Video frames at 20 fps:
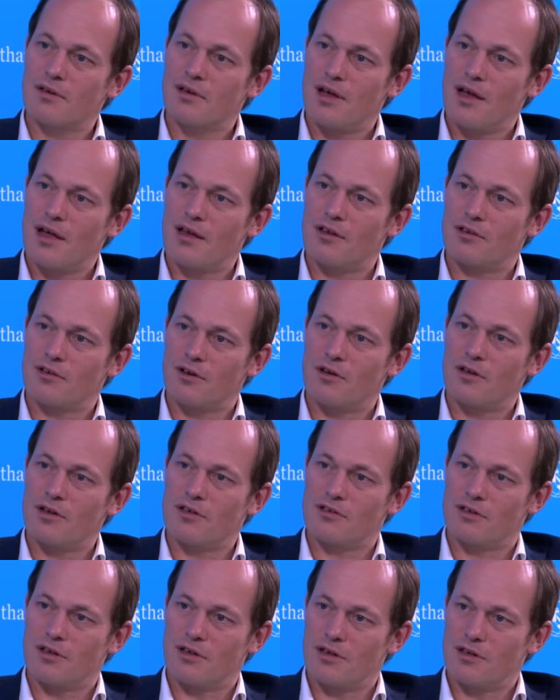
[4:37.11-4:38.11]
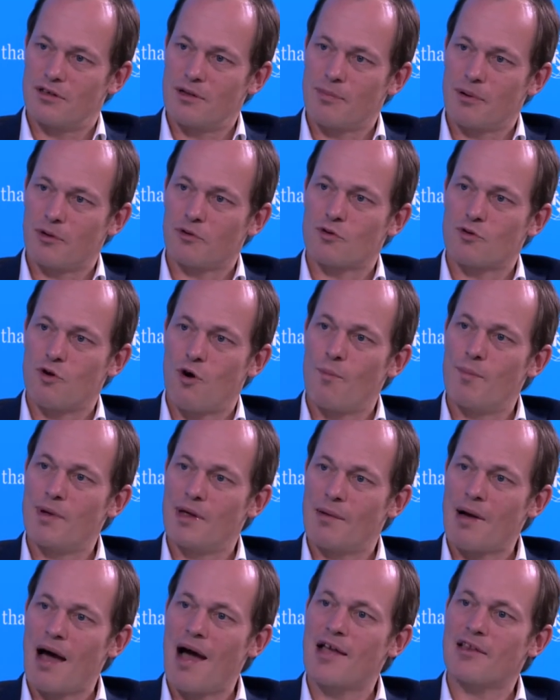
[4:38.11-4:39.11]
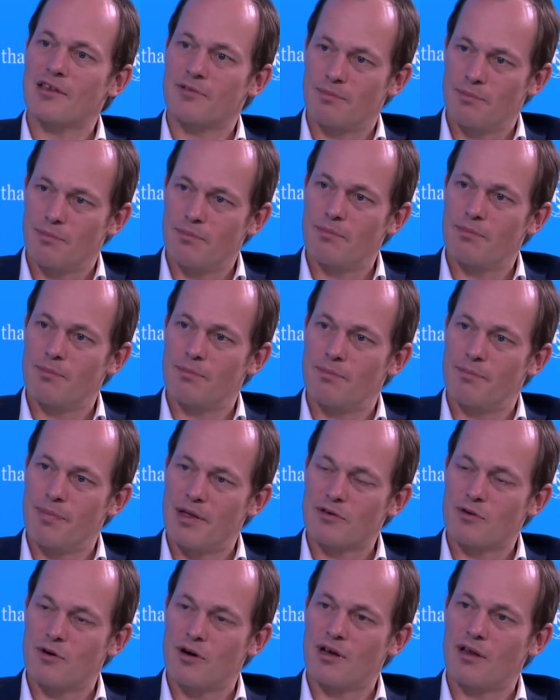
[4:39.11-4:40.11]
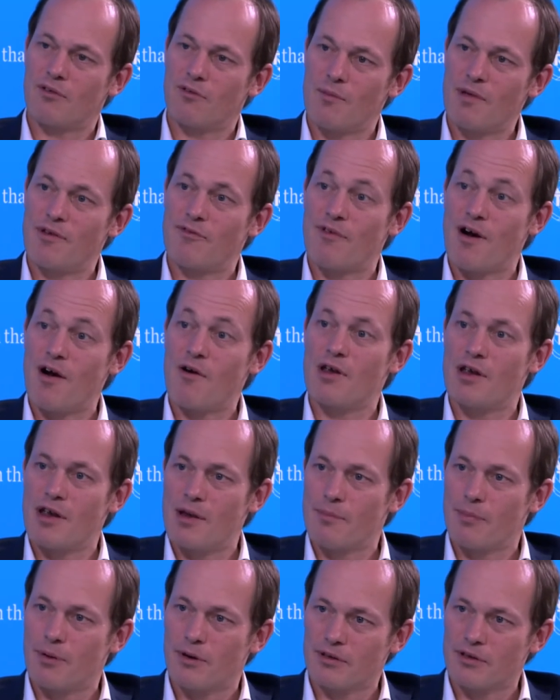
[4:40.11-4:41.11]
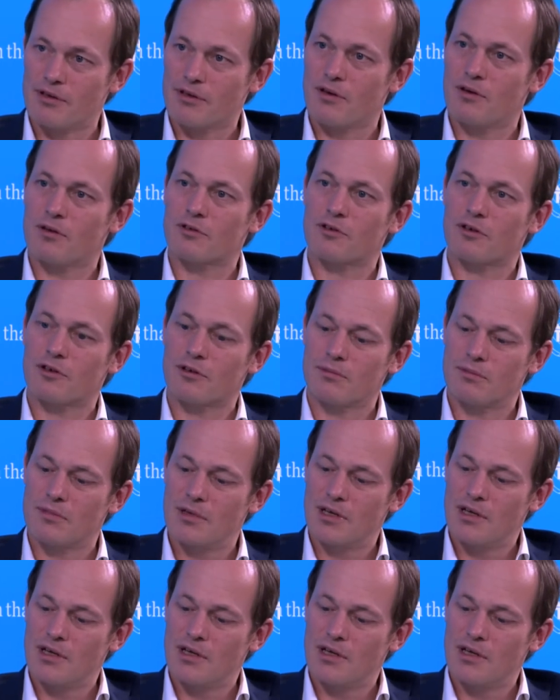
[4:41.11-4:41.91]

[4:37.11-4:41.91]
Uh, so it's the, the protocol behind Bitcoin, it will be very important long term,